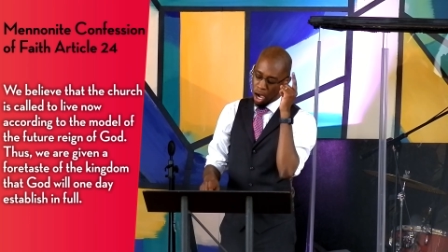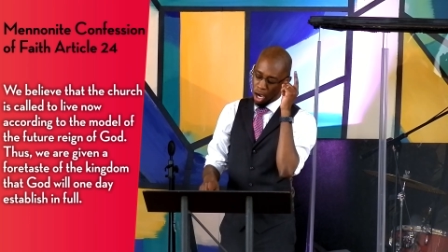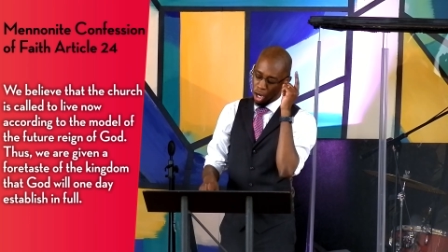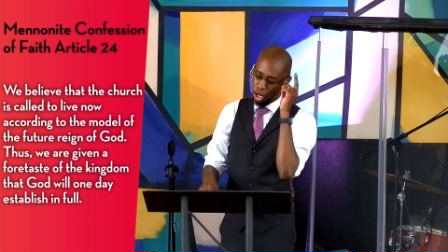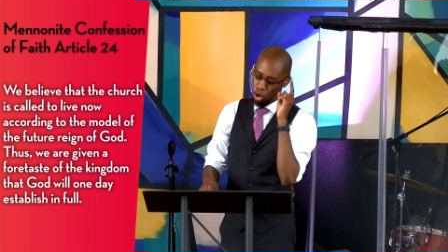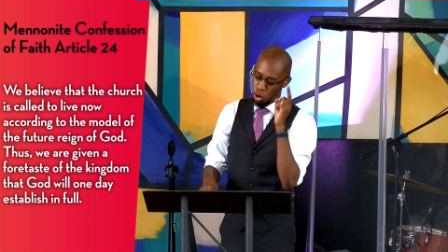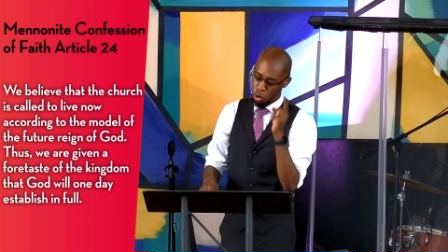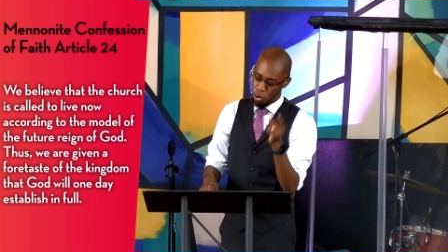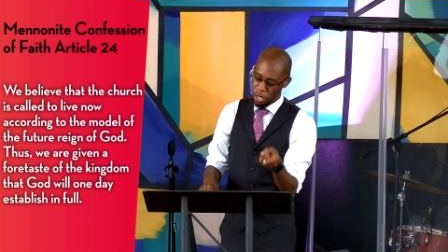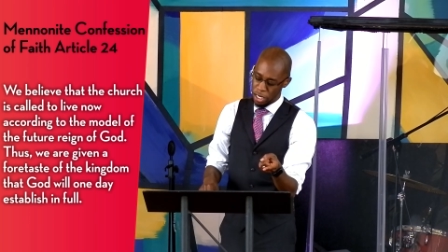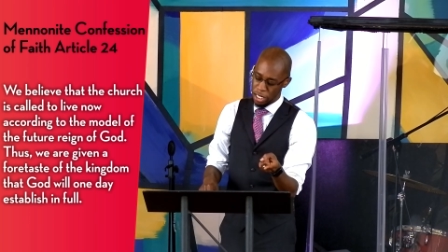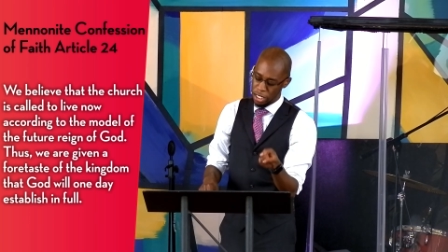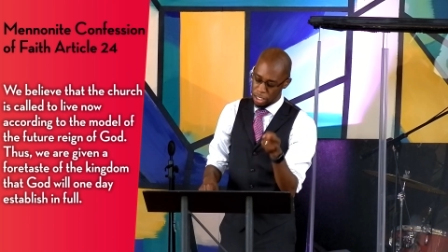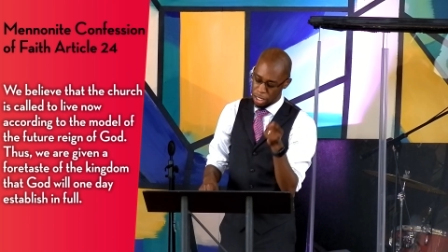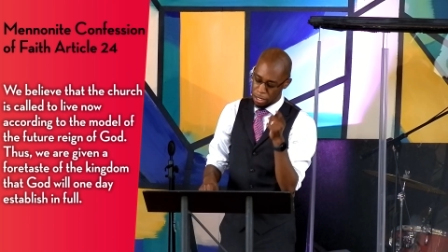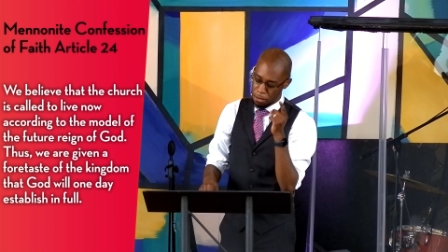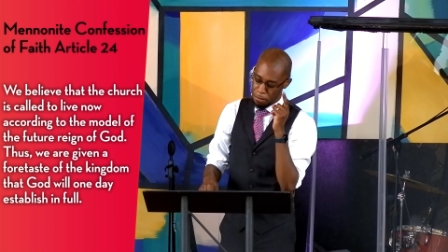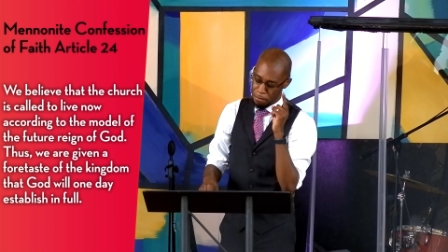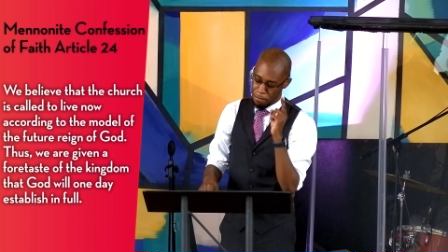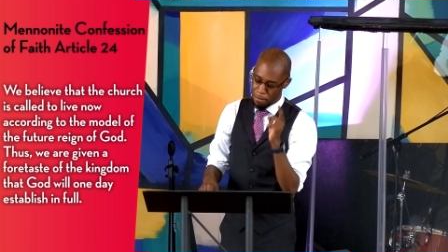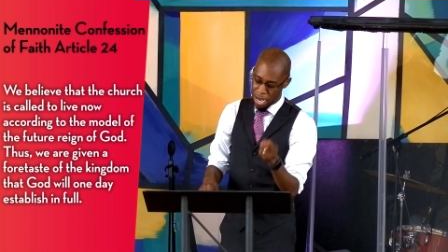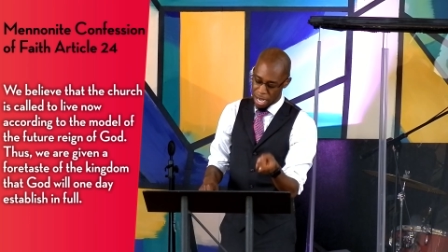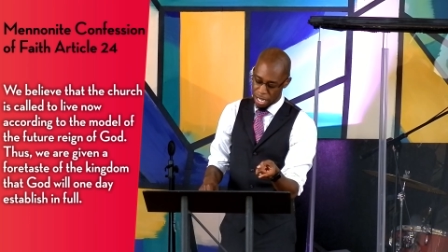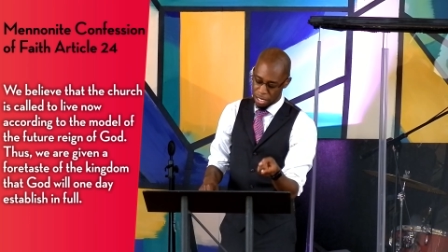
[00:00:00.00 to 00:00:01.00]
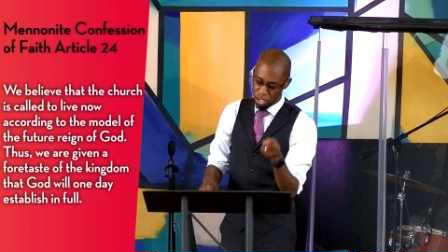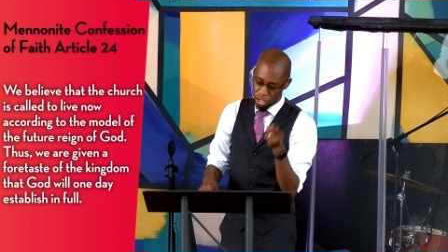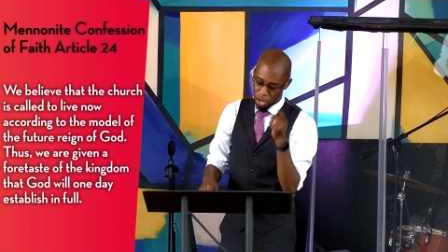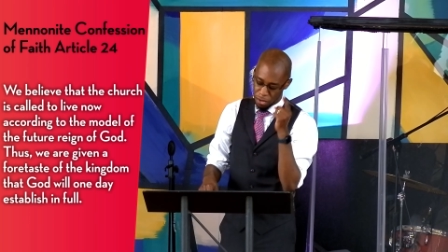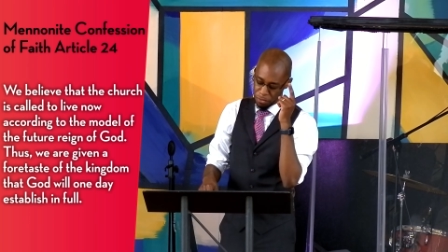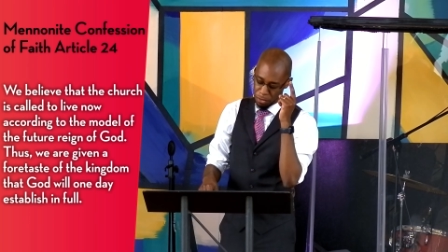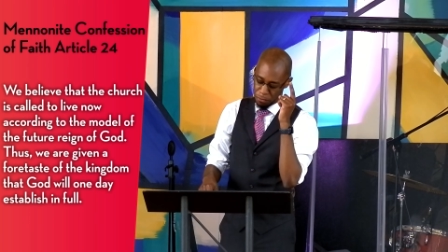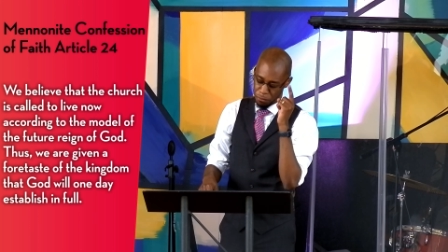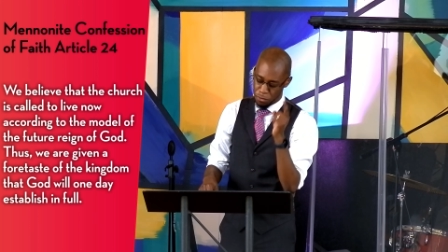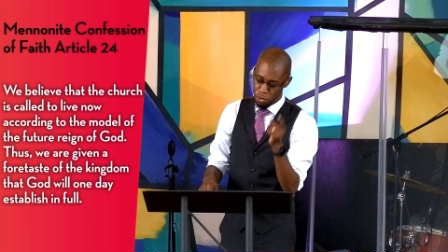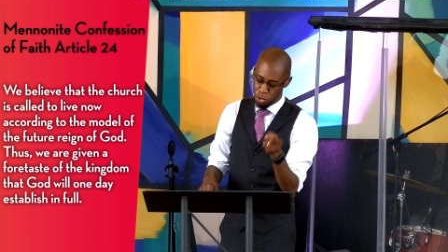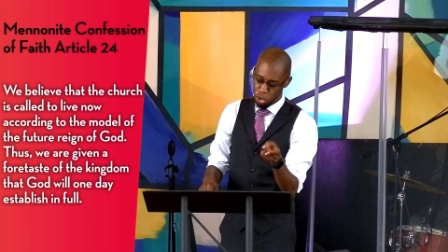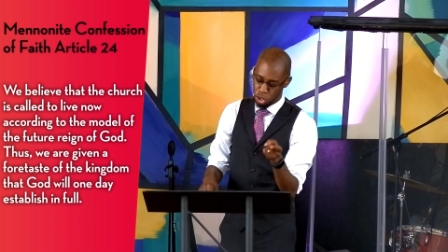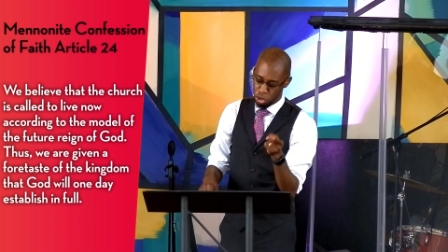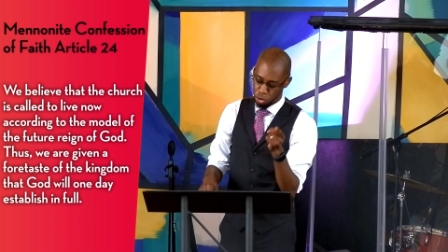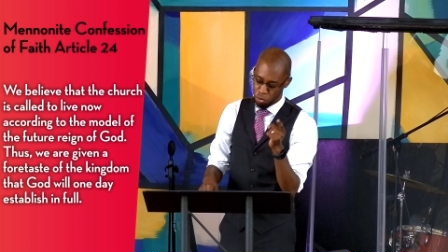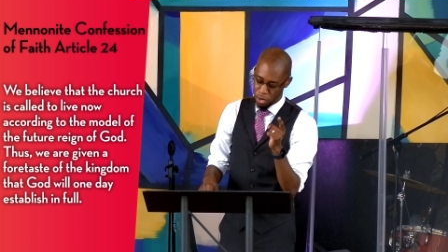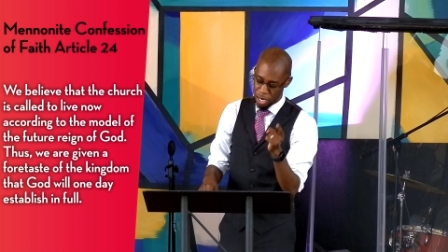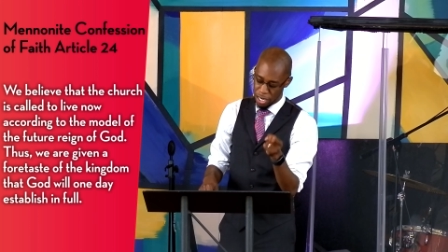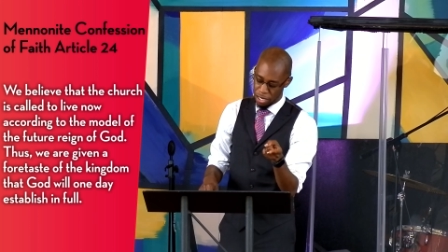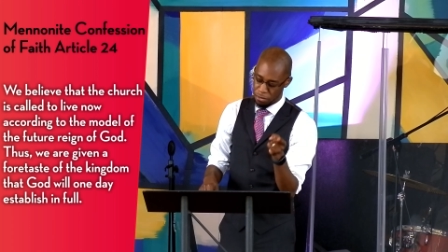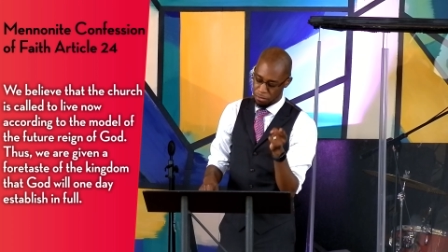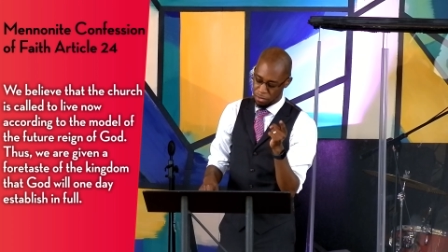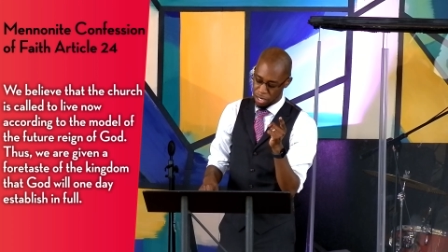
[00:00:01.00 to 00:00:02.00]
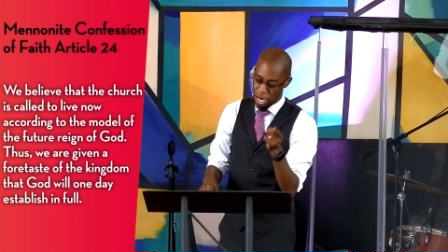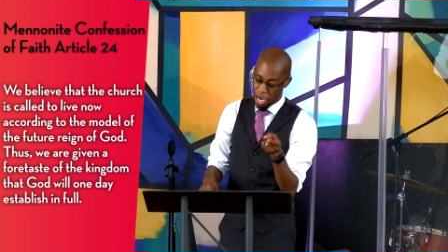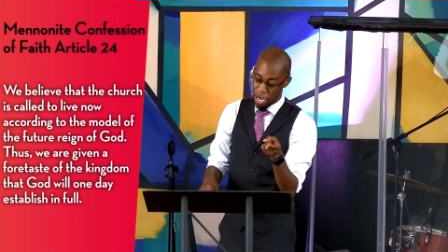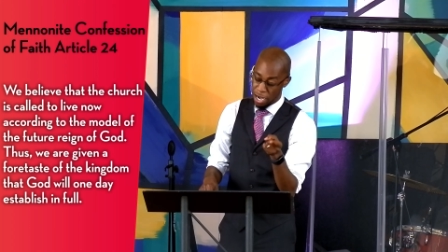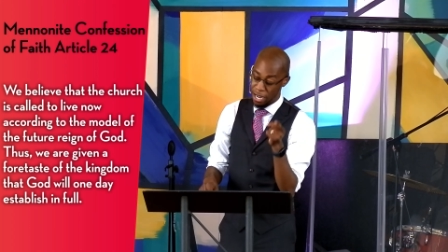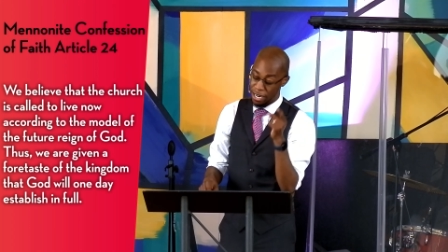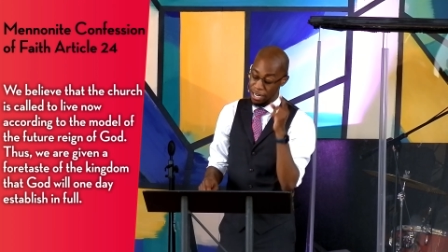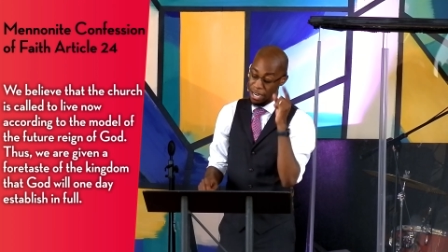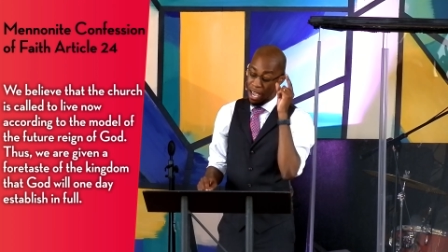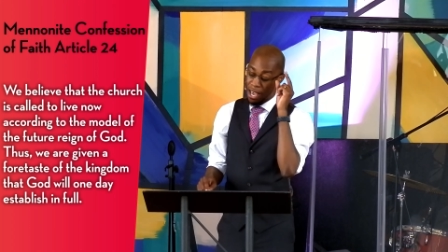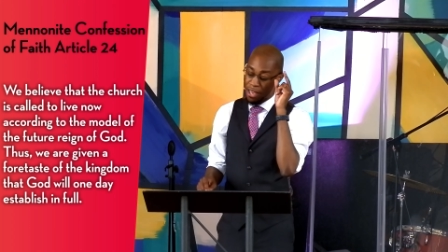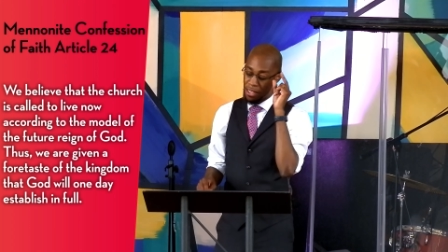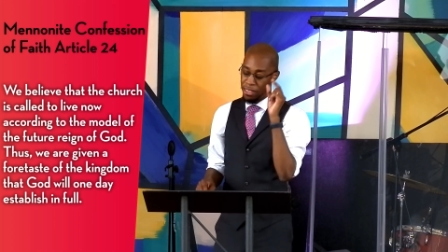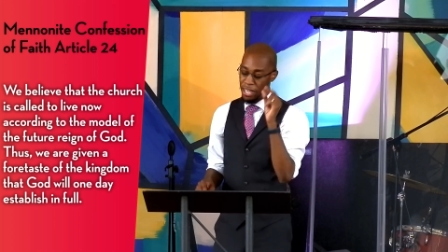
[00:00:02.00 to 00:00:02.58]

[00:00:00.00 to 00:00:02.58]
according to the model of the future reign of God.